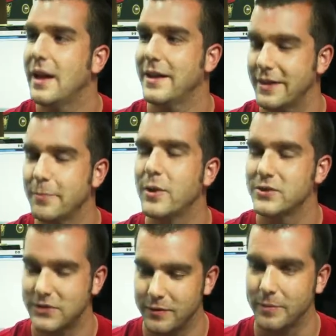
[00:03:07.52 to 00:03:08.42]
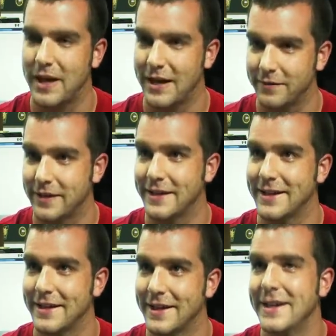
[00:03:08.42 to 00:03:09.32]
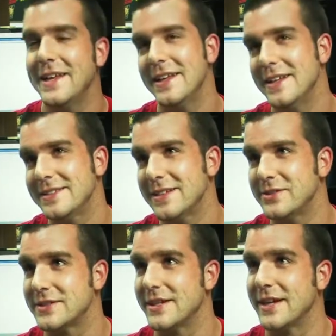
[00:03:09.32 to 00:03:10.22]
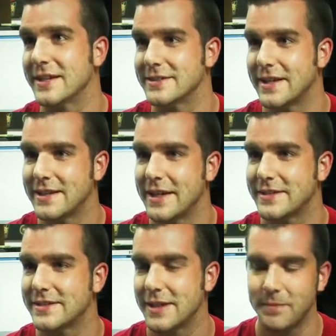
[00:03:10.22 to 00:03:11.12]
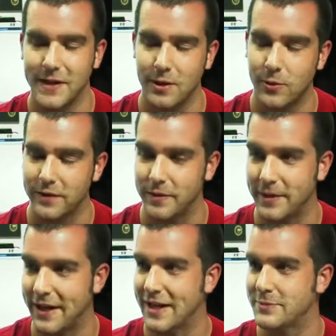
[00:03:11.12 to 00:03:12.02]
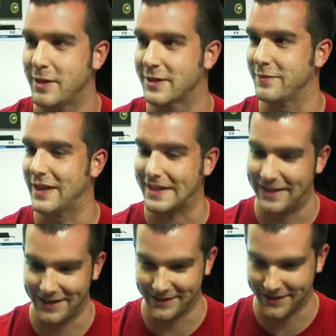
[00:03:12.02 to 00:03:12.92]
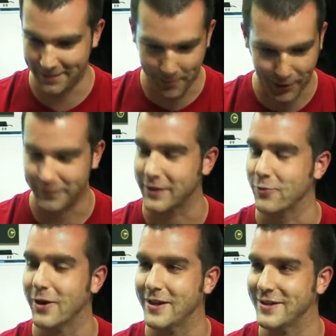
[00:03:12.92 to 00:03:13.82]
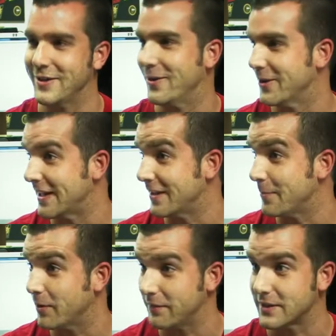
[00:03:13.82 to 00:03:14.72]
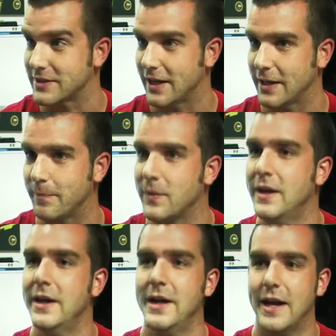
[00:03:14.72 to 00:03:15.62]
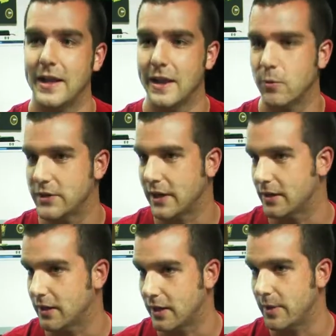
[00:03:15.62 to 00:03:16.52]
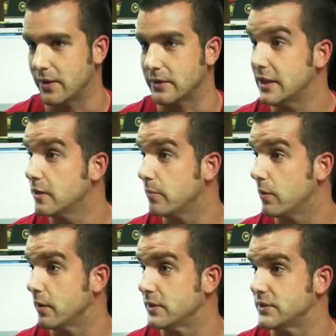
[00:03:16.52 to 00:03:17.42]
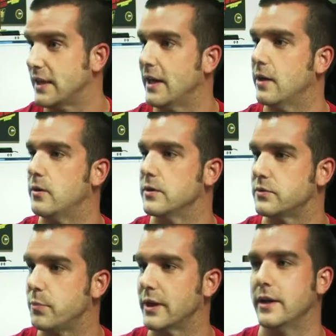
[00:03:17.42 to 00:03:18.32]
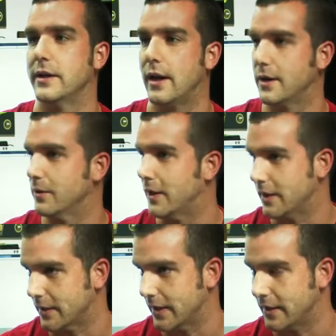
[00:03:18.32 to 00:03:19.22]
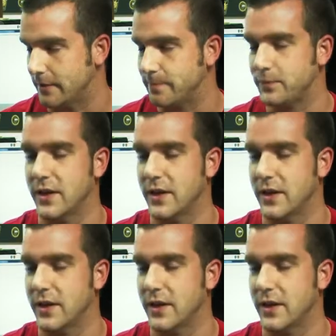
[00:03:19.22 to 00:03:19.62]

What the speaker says: I think most of them have it, and it's interesting because that takes something away from that aspect of like nailing the perfect run, you know, or getting the perfect time. And they were talking a lot about leaderboards and how it's bringing in autolog again.